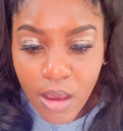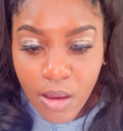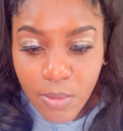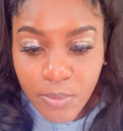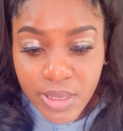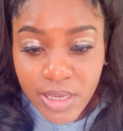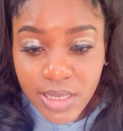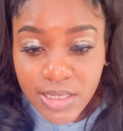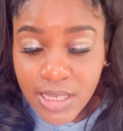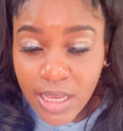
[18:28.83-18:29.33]

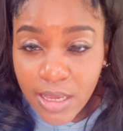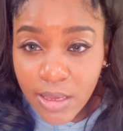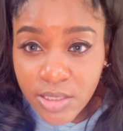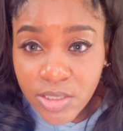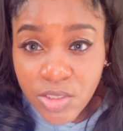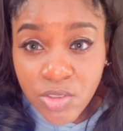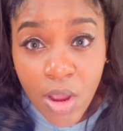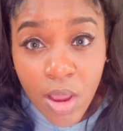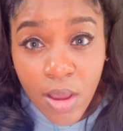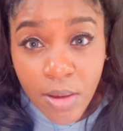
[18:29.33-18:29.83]
because I
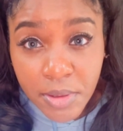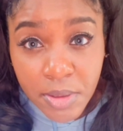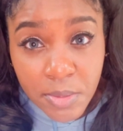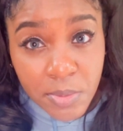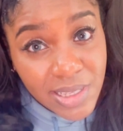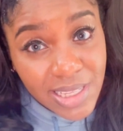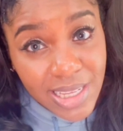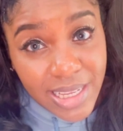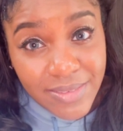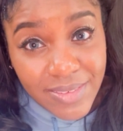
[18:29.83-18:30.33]
strongly
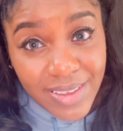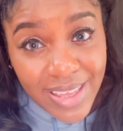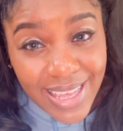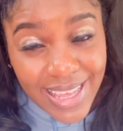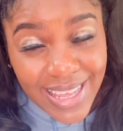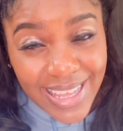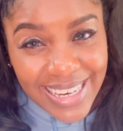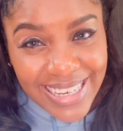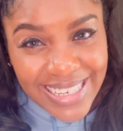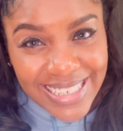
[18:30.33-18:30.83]
believe
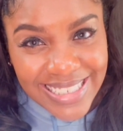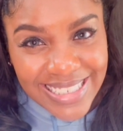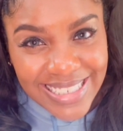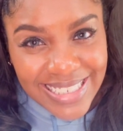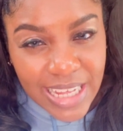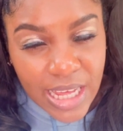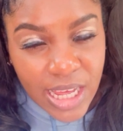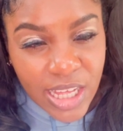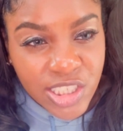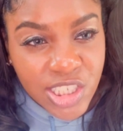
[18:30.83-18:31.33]
in
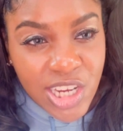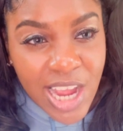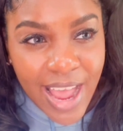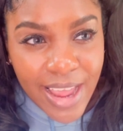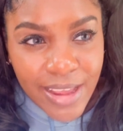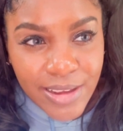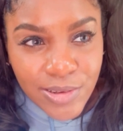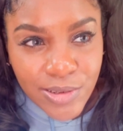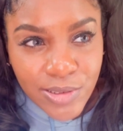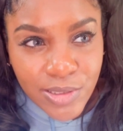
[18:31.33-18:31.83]
a
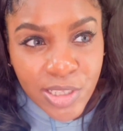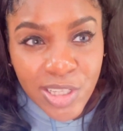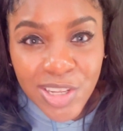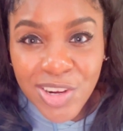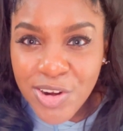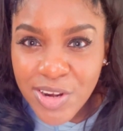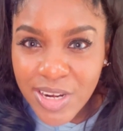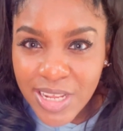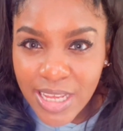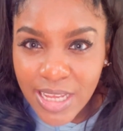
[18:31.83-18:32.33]
child
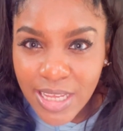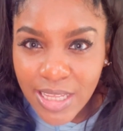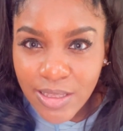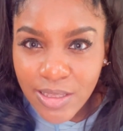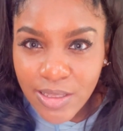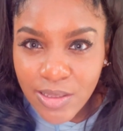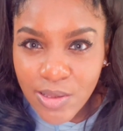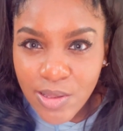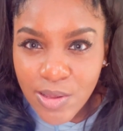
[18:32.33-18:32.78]
learning